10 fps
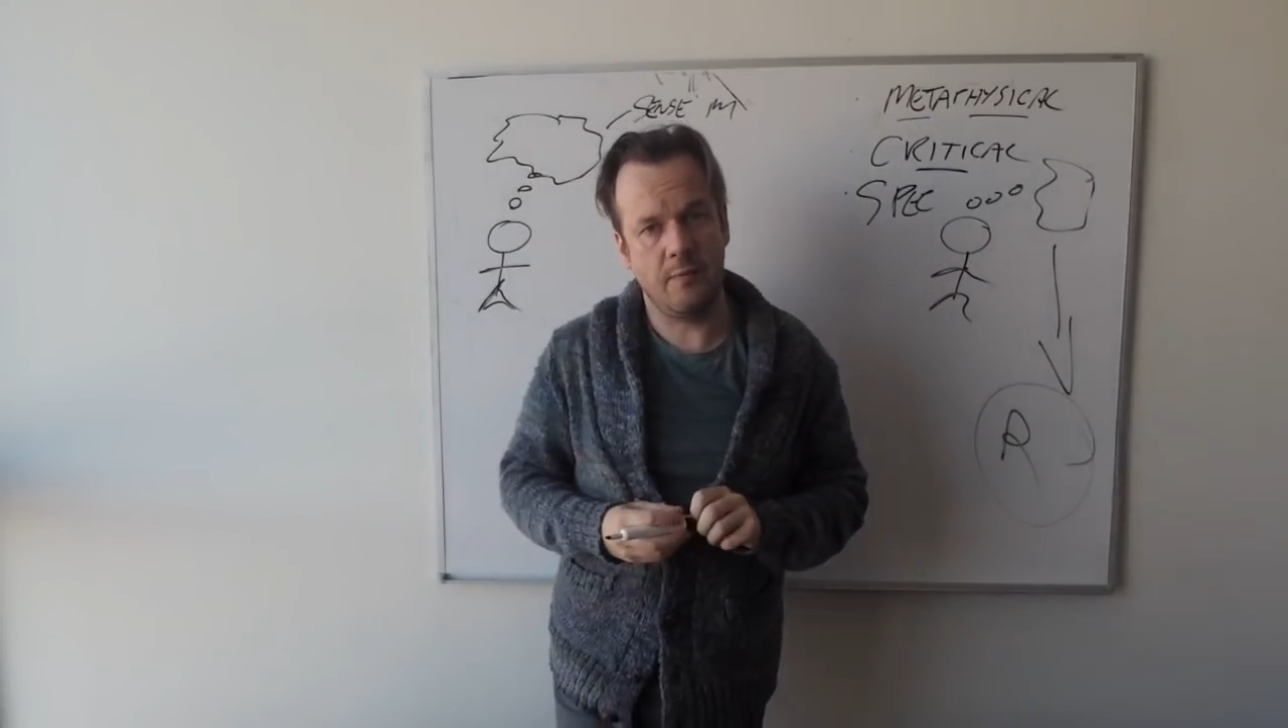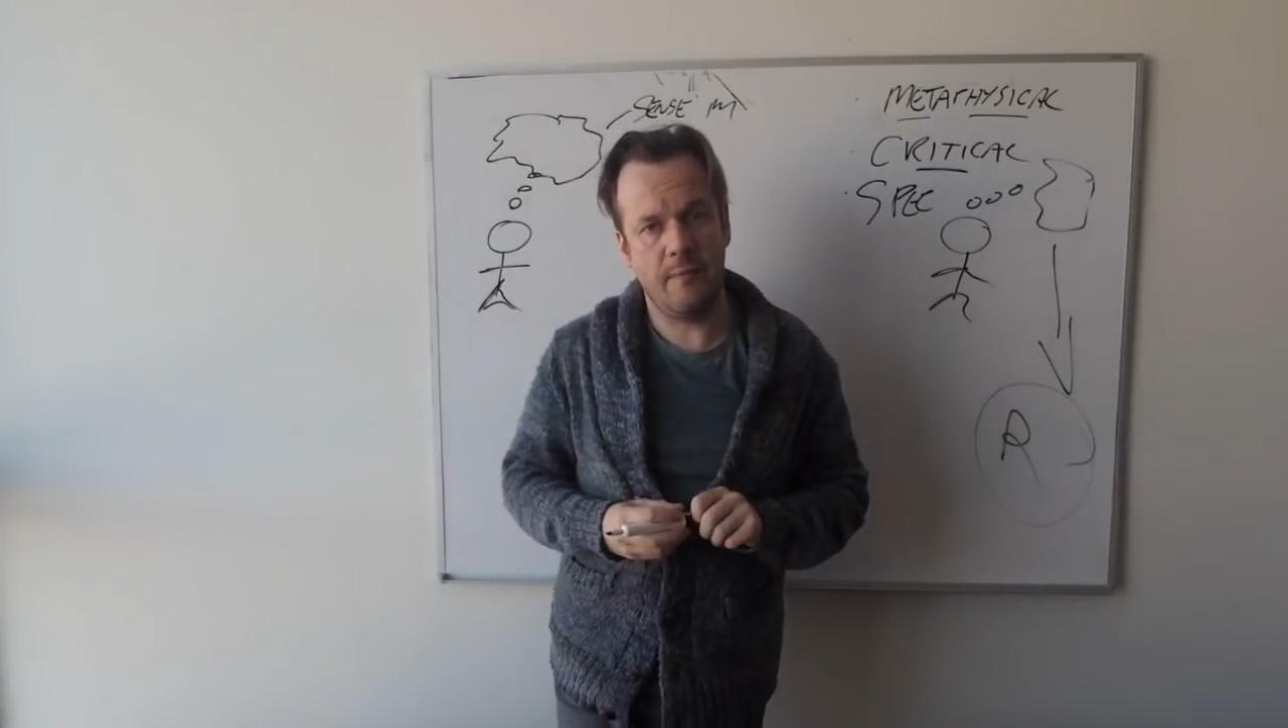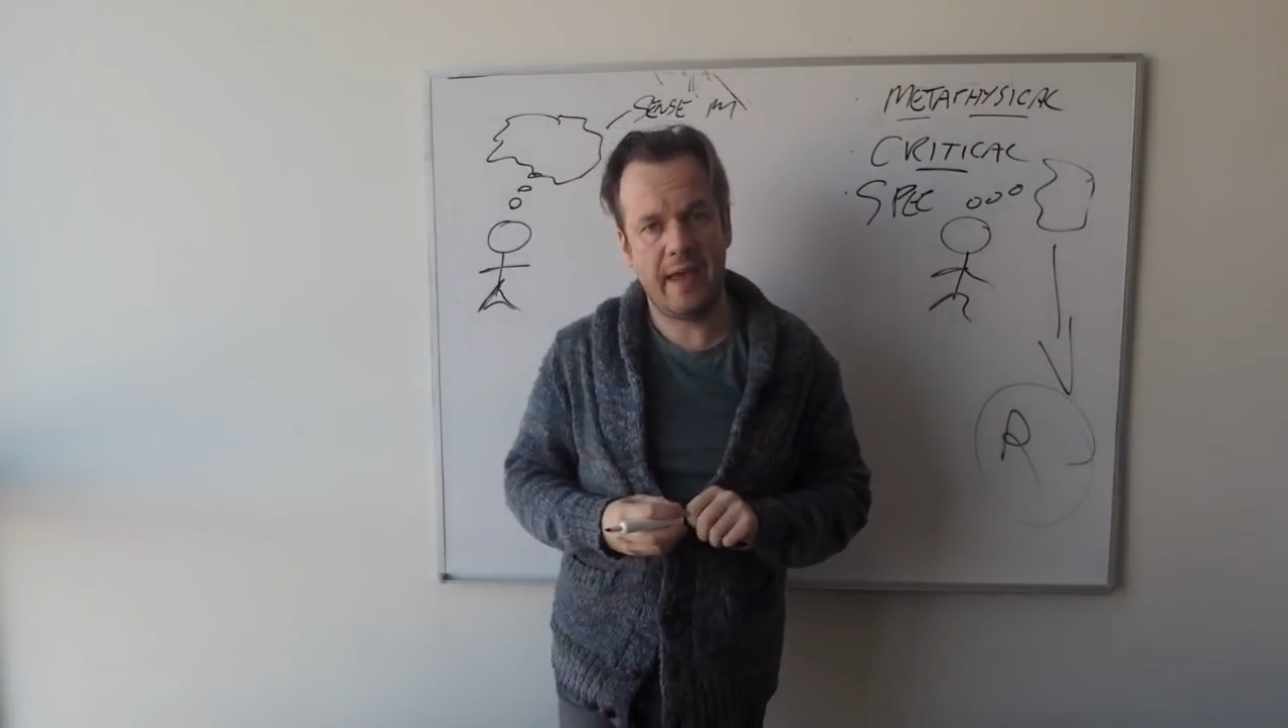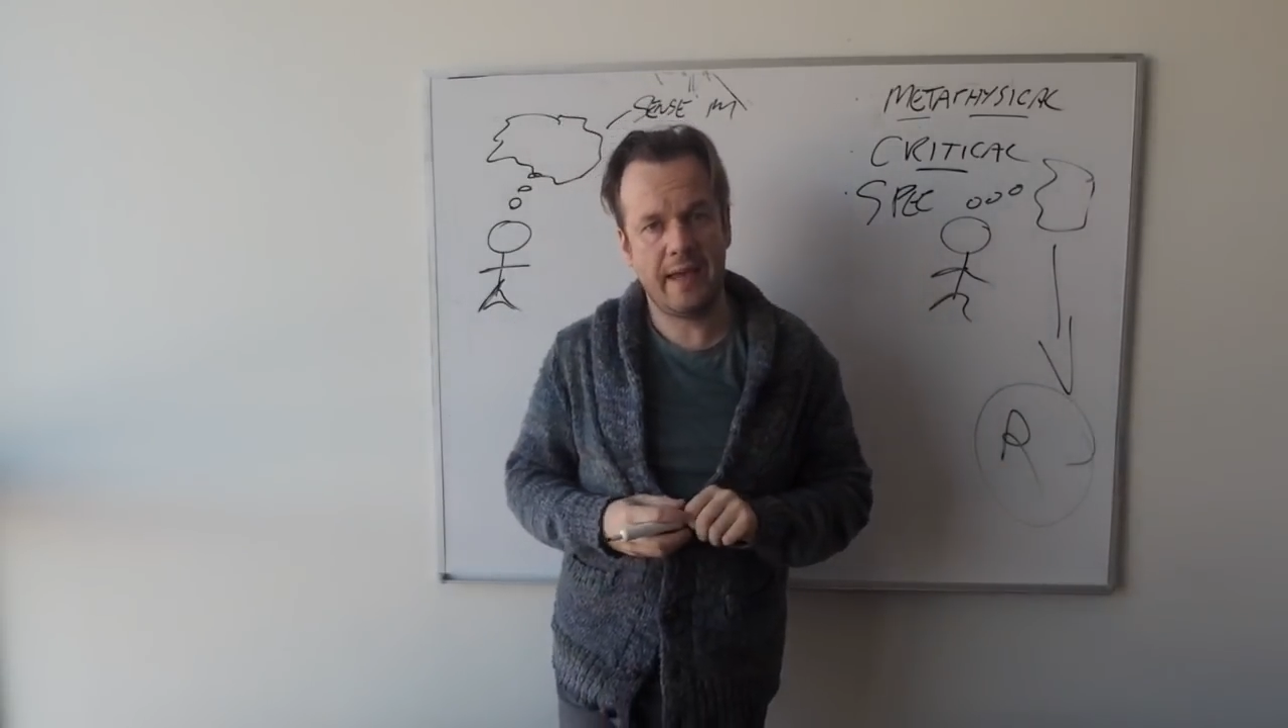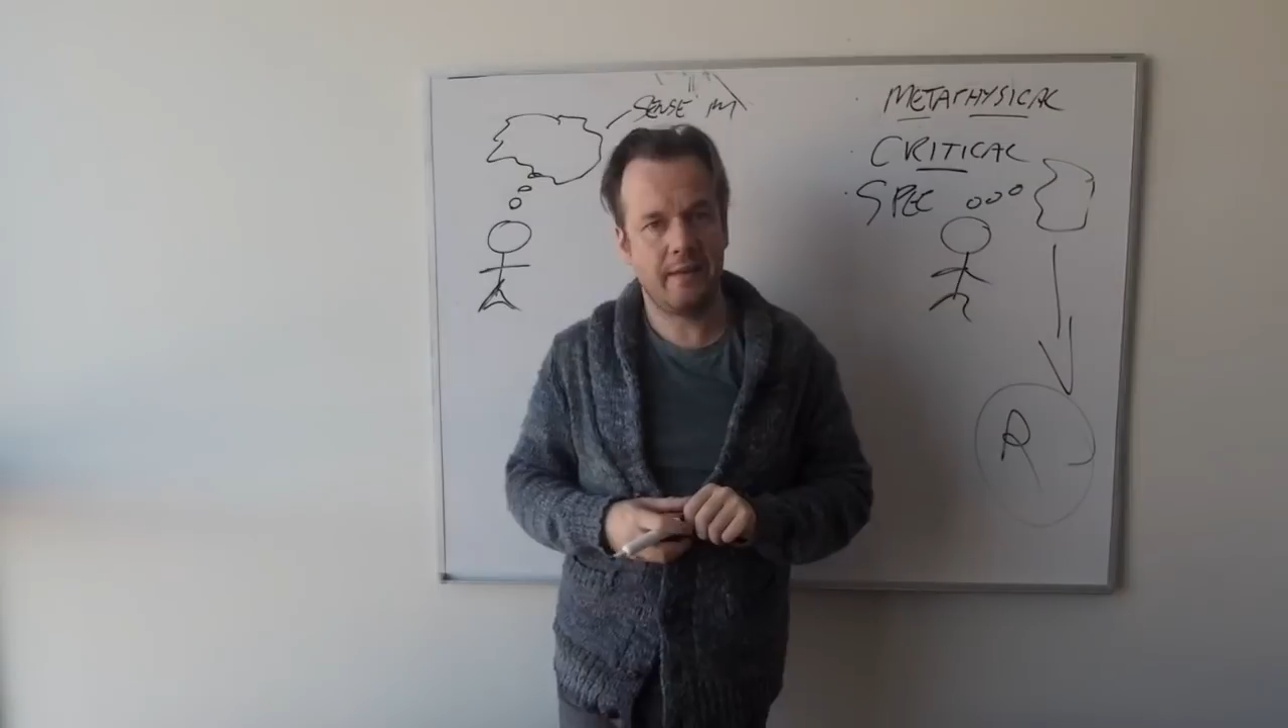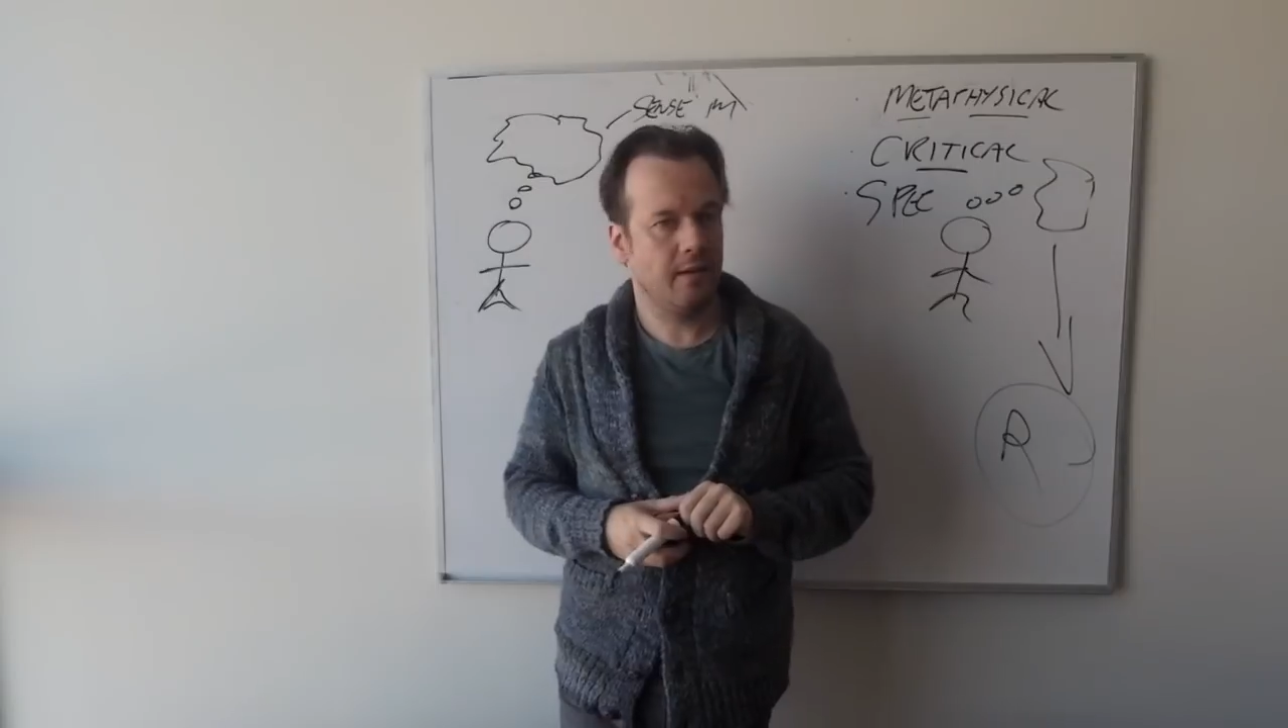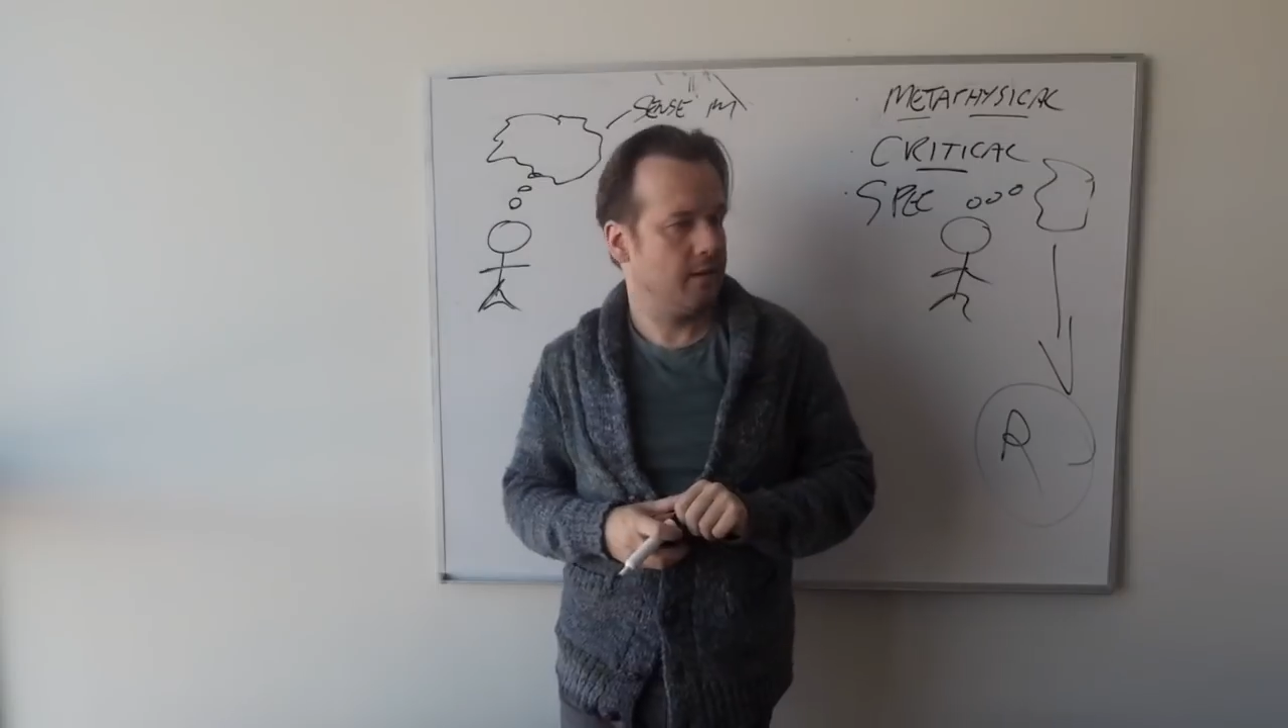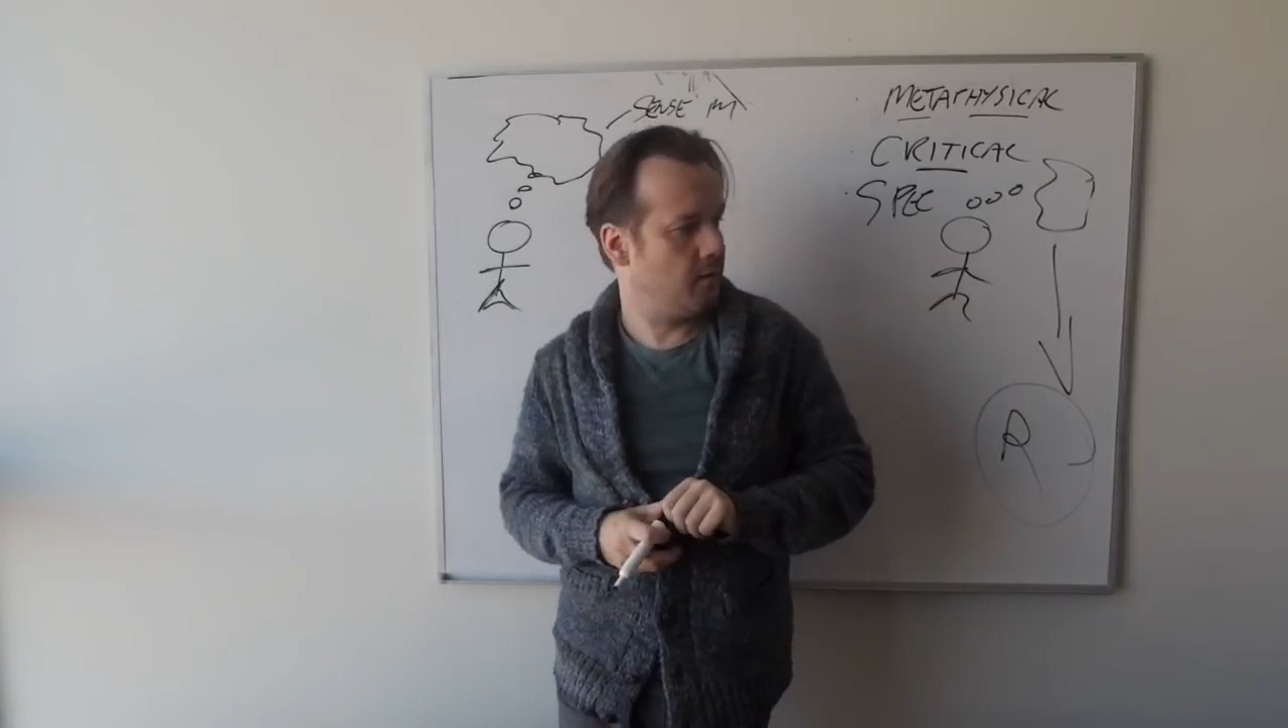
You may